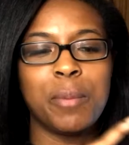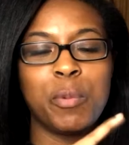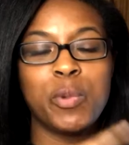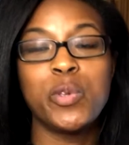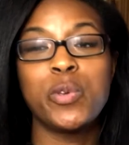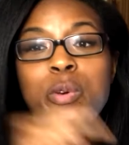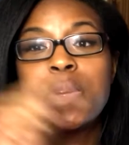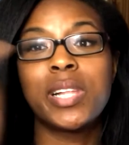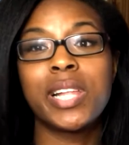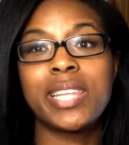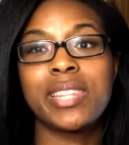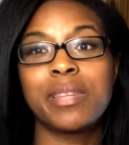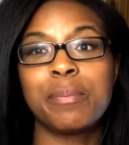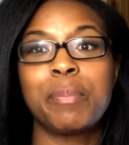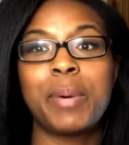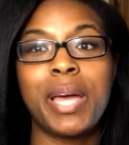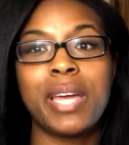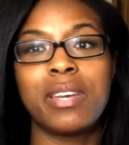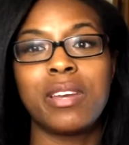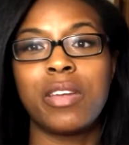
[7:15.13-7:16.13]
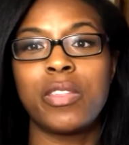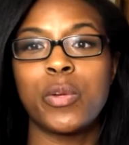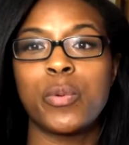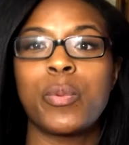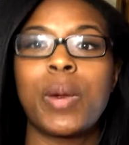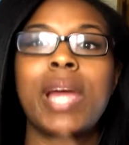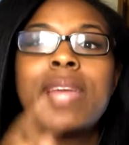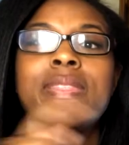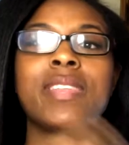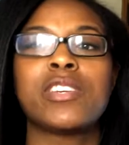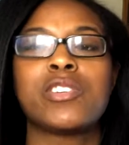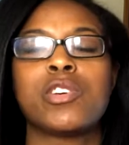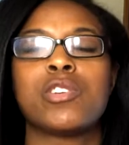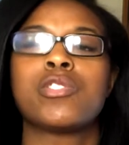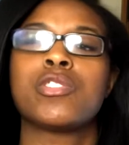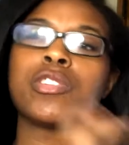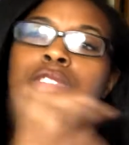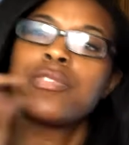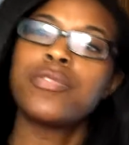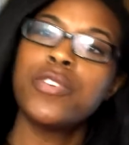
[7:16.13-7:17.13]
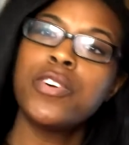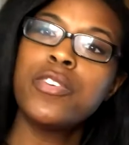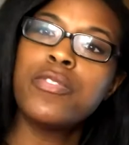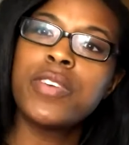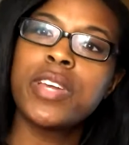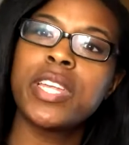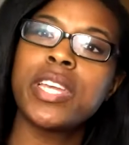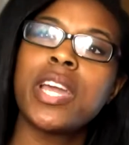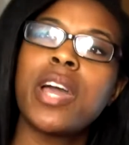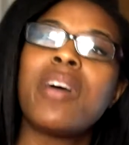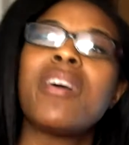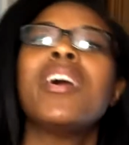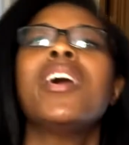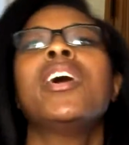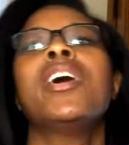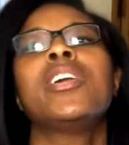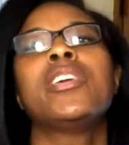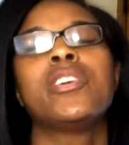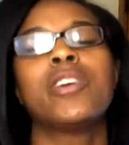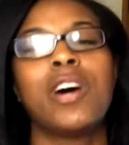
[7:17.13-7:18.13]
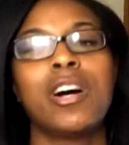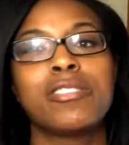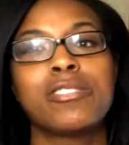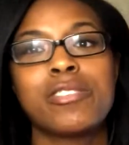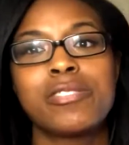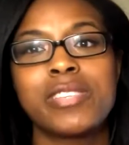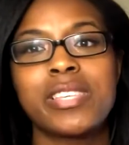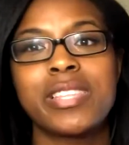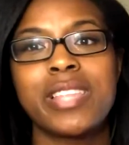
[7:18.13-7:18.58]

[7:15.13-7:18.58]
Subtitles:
When you click the button on the right that shows you the full video, you'll also see